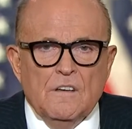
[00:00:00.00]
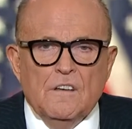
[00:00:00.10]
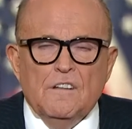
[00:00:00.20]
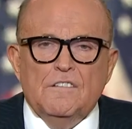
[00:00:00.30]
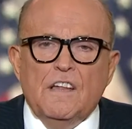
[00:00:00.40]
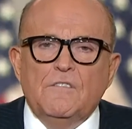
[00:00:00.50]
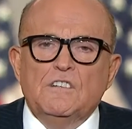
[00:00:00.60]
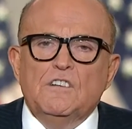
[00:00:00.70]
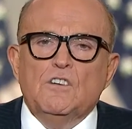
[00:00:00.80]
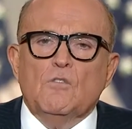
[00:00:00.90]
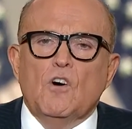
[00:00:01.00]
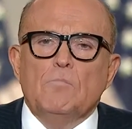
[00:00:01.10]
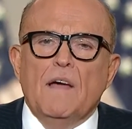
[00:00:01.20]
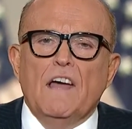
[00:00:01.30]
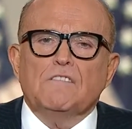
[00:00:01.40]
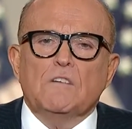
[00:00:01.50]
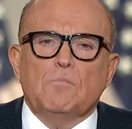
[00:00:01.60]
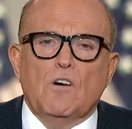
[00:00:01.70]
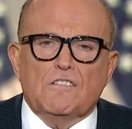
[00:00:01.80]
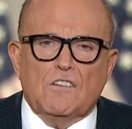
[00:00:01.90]
17-year-old
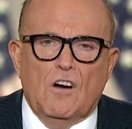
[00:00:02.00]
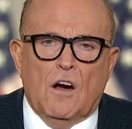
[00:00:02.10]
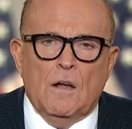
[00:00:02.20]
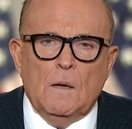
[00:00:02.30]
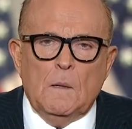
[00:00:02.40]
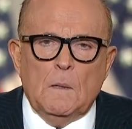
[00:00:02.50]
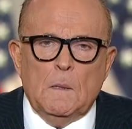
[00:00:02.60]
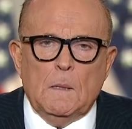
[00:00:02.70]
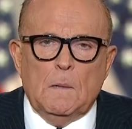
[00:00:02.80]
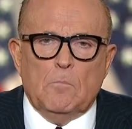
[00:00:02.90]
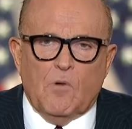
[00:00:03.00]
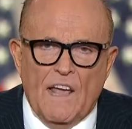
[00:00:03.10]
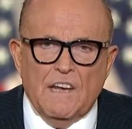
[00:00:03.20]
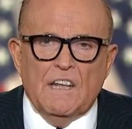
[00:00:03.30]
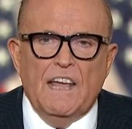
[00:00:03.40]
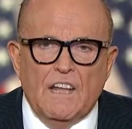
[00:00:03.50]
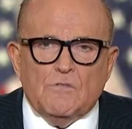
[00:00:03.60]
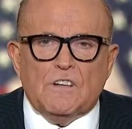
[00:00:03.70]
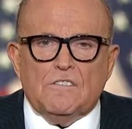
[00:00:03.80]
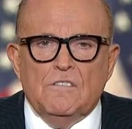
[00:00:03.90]
basketball star Brandon
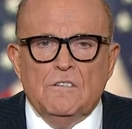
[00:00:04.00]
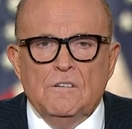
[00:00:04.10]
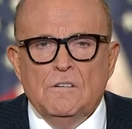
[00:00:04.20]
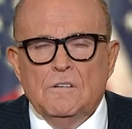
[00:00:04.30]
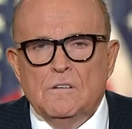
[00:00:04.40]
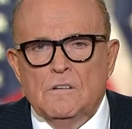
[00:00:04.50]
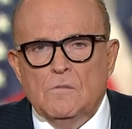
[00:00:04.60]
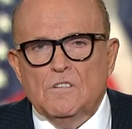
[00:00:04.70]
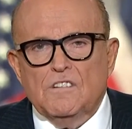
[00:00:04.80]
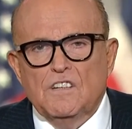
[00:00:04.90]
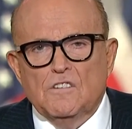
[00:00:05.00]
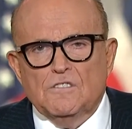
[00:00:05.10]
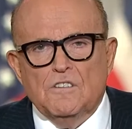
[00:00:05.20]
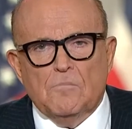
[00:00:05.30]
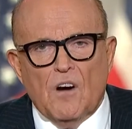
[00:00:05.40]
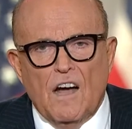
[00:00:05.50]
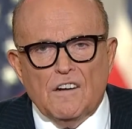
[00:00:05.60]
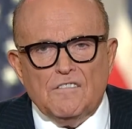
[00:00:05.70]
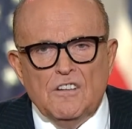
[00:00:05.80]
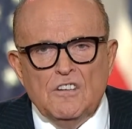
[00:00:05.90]
Hendricks was killed in the
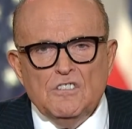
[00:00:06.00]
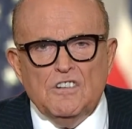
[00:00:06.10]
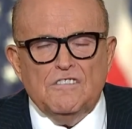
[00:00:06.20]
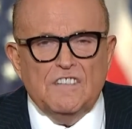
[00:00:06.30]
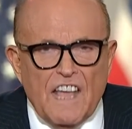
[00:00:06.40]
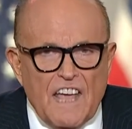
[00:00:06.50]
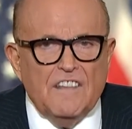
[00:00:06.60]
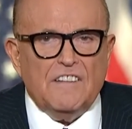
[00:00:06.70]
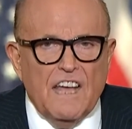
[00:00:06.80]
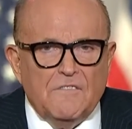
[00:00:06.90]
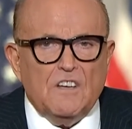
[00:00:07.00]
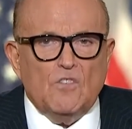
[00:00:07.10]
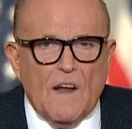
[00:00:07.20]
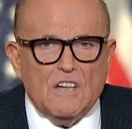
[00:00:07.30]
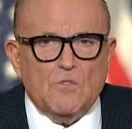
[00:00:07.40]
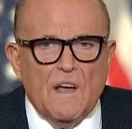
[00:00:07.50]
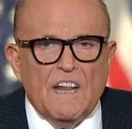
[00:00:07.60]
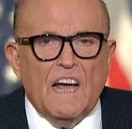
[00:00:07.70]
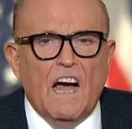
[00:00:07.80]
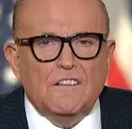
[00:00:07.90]
Bronx just days after
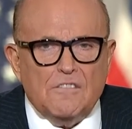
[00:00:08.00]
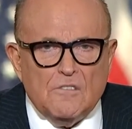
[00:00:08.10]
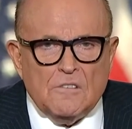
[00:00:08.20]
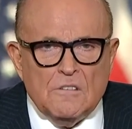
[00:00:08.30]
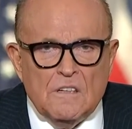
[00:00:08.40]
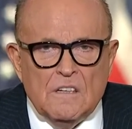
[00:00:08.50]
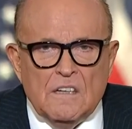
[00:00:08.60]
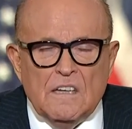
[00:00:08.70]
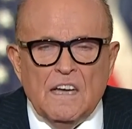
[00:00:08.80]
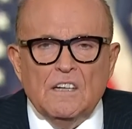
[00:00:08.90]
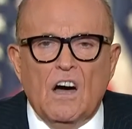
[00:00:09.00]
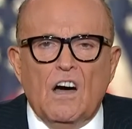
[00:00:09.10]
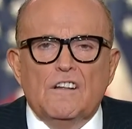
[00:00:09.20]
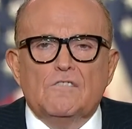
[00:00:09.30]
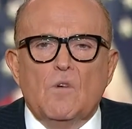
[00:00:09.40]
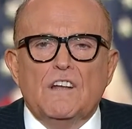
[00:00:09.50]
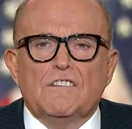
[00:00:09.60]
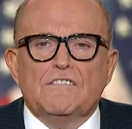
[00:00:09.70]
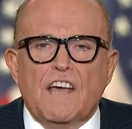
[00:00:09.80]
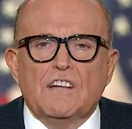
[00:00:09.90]
graduating high school and on his way
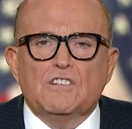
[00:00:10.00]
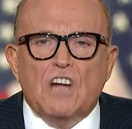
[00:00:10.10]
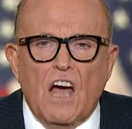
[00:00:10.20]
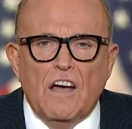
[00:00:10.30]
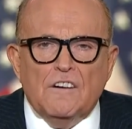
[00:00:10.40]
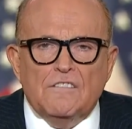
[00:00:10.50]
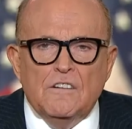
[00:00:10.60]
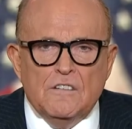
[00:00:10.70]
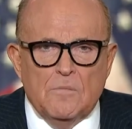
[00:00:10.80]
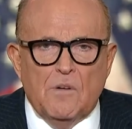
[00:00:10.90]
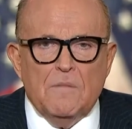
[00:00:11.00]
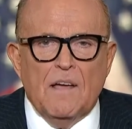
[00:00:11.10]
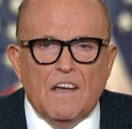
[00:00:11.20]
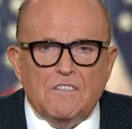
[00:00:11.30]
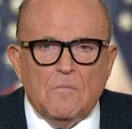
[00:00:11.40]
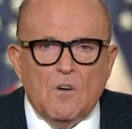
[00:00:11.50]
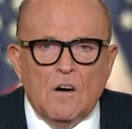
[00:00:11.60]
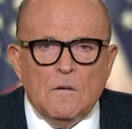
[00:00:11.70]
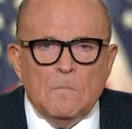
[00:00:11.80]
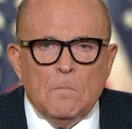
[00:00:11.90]
to St. John's to play
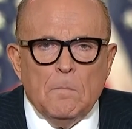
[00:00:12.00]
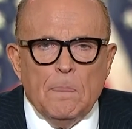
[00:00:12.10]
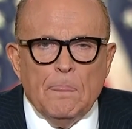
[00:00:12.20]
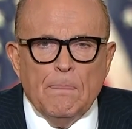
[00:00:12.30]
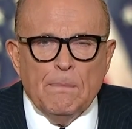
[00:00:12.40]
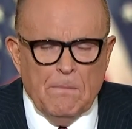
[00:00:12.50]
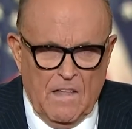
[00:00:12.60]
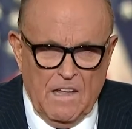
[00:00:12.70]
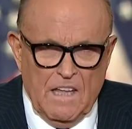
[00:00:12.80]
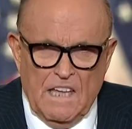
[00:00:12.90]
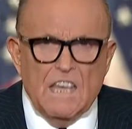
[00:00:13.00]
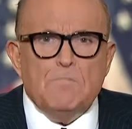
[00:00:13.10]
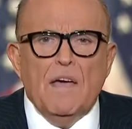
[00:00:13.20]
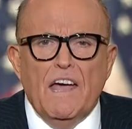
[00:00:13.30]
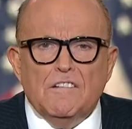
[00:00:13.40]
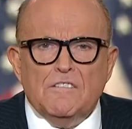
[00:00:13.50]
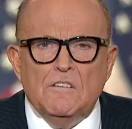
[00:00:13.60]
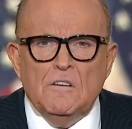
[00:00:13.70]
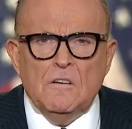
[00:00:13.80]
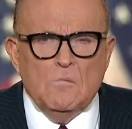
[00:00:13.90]
basketball. He
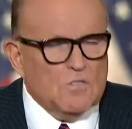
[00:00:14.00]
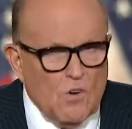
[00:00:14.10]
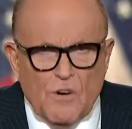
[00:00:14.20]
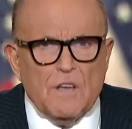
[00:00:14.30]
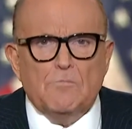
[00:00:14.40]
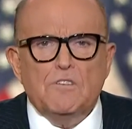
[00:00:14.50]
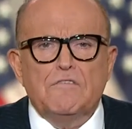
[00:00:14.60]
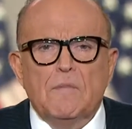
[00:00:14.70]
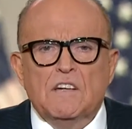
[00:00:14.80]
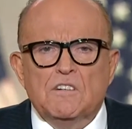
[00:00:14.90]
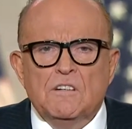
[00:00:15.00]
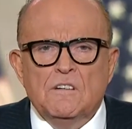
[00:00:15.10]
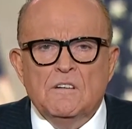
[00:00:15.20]
passed with only a brief mention.